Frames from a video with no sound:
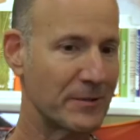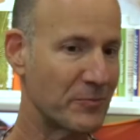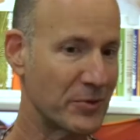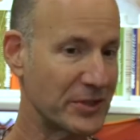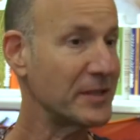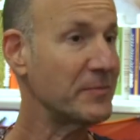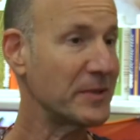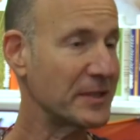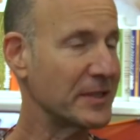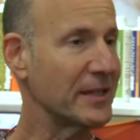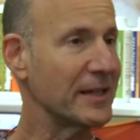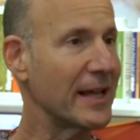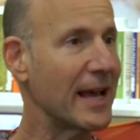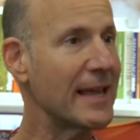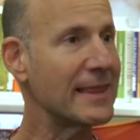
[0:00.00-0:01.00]

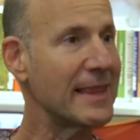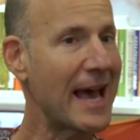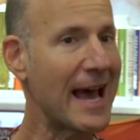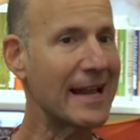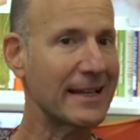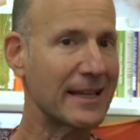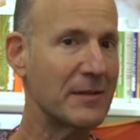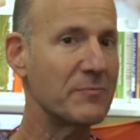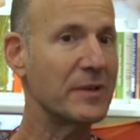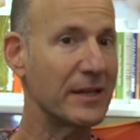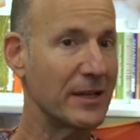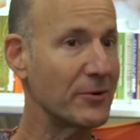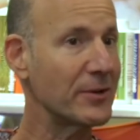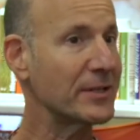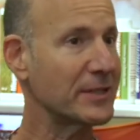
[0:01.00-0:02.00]
precipitate, and that can be
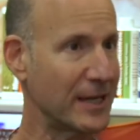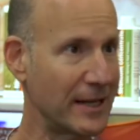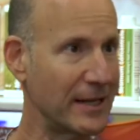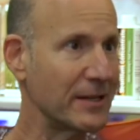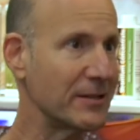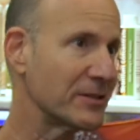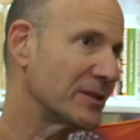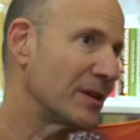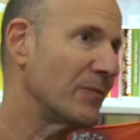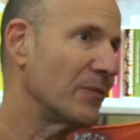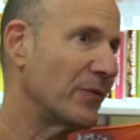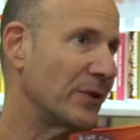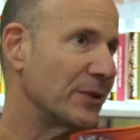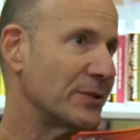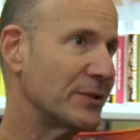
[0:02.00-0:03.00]
irritating to some
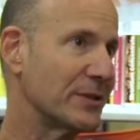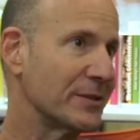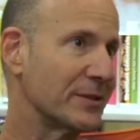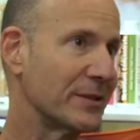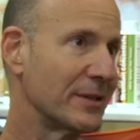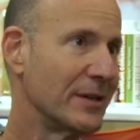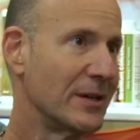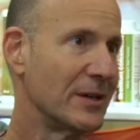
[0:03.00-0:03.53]
fishes.